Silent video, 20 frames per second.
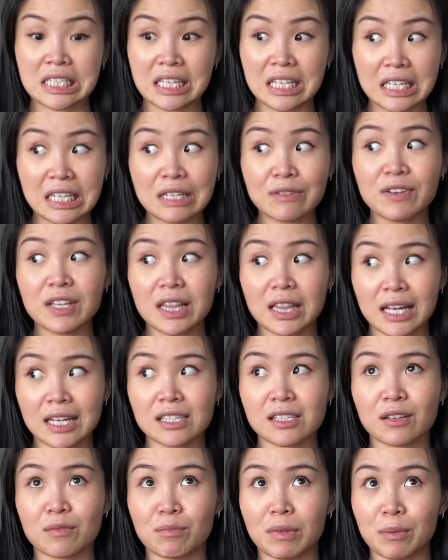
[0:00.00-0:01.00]
even less
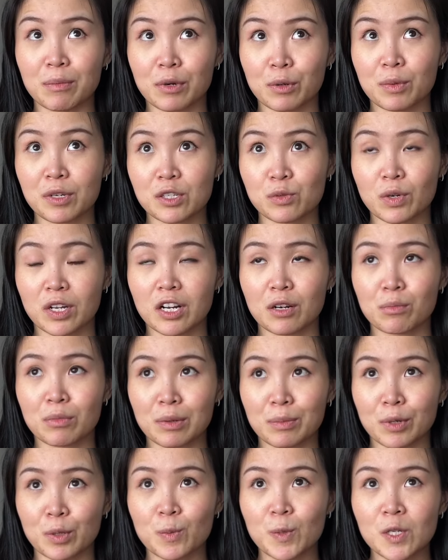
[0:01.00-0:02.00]
than my Moby sweater. My
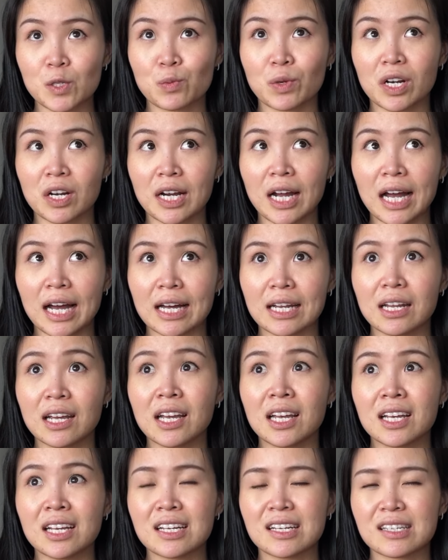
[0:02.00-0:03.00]
Moby sweater had
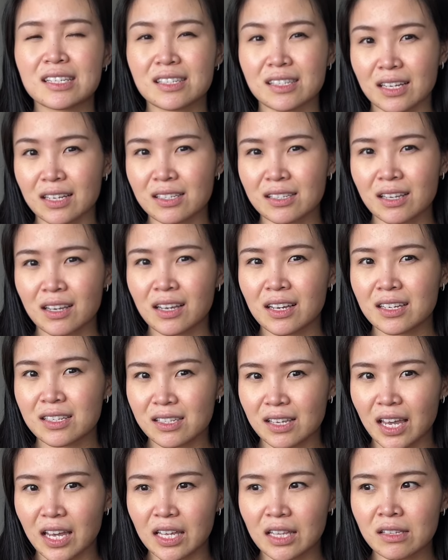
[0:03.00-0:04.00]
6
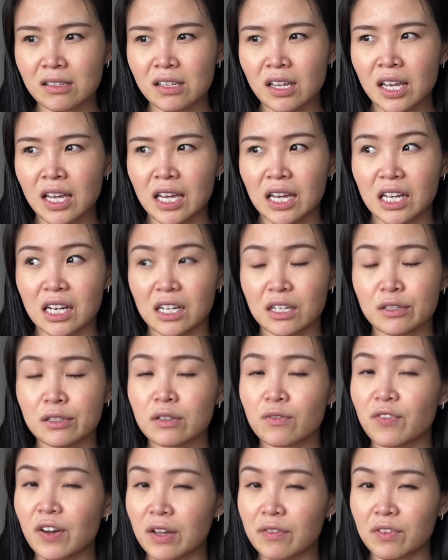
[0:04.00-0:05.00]
skeins and I
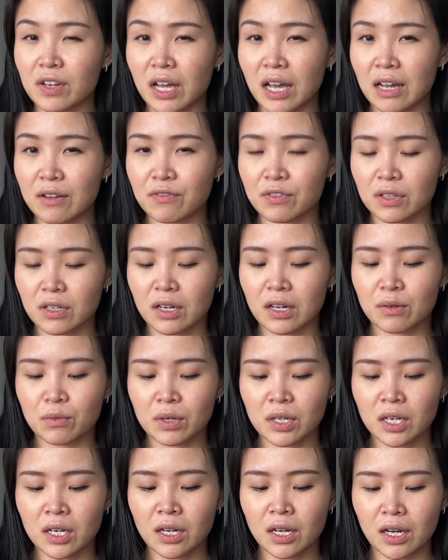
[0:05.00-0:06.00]
used 5.5 for that
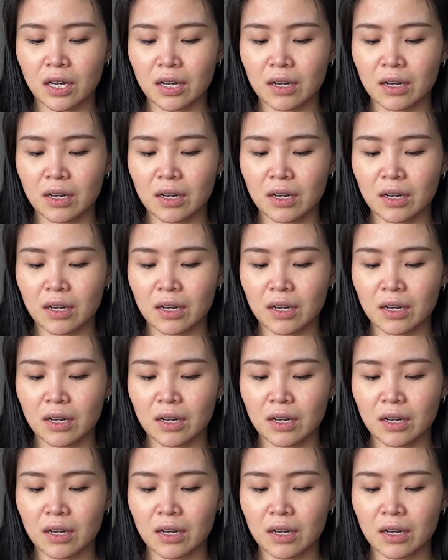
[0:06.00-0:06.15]
one.